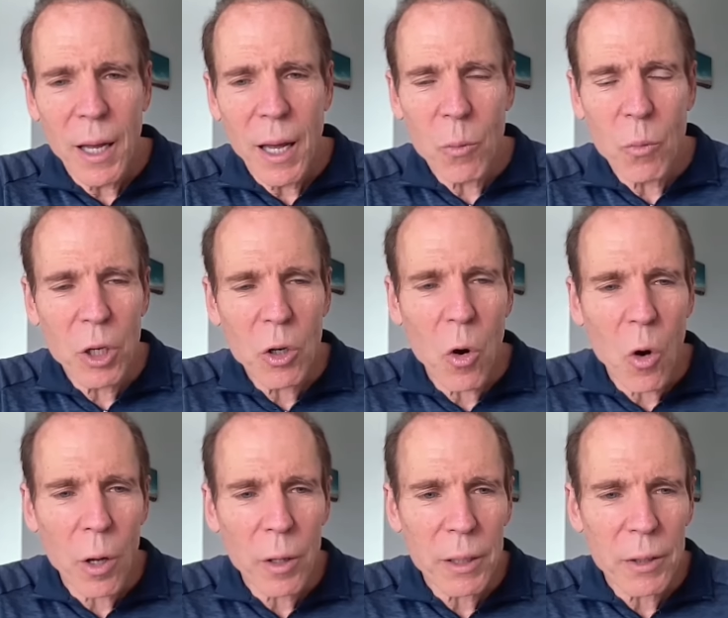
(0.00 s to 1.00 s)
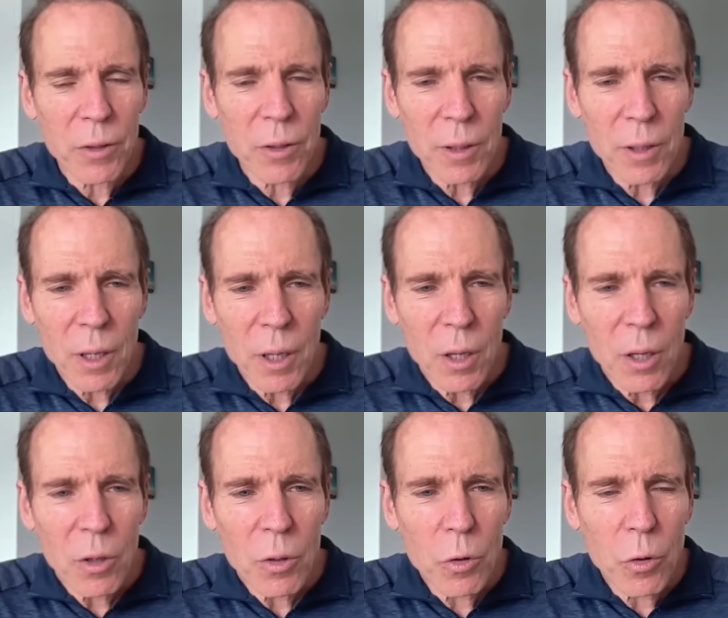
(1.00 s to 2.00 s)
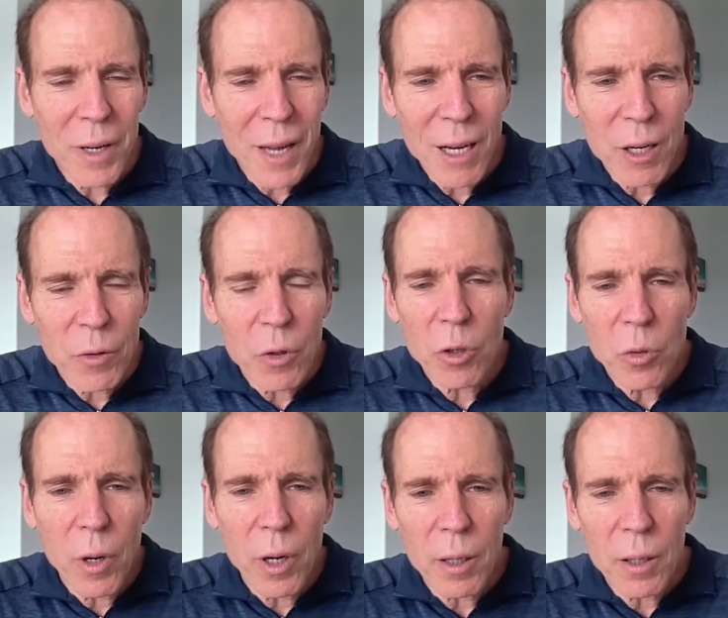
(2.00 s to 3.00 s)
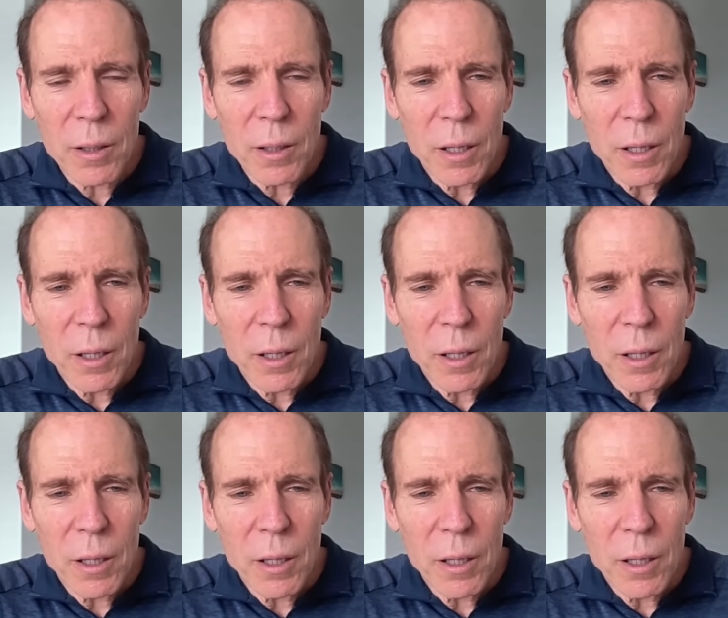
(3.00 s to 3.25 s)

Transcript: and we call it creative goodwill.